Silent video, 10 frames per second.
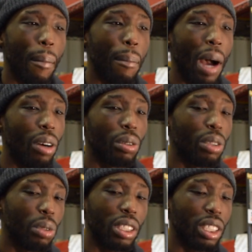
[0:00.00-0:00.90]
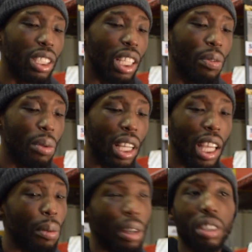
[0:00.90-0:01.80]
battle. They weren't, even when I
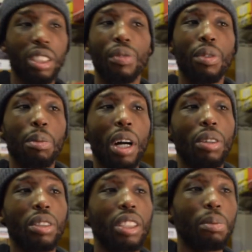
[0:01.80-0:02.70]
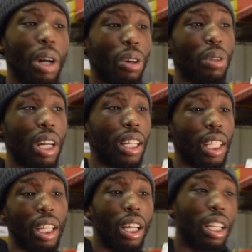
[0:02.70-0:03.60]
came out, there's a different battle. There's a battle like,
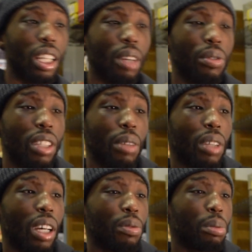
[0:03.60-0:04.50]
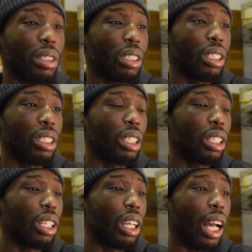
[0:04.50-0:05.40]
okay, I've stepped out of prison,
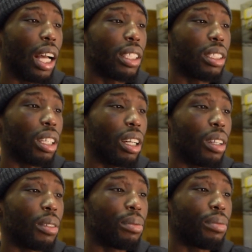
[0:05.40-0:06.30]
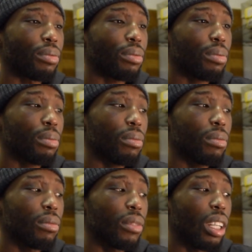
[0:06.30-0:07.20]
and
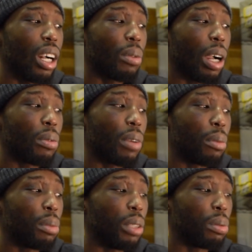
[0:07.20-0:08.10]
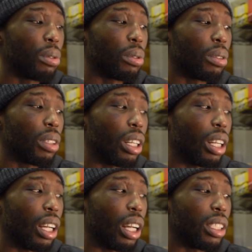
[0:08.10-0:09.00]
I'm coming around people,
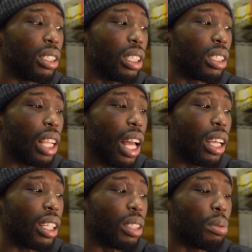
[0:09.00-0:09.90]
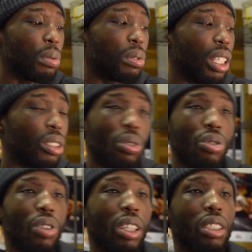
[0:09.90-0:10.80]
and there's like people saying, don't
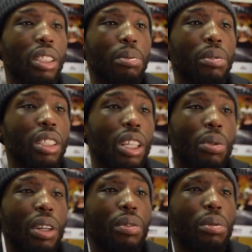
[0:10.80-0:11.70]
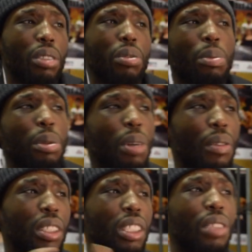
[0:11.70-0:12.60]
trust him, stay away from him, because some people have
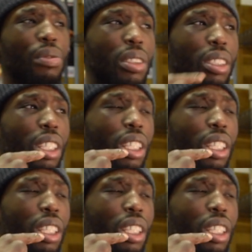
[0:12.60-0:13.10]
a different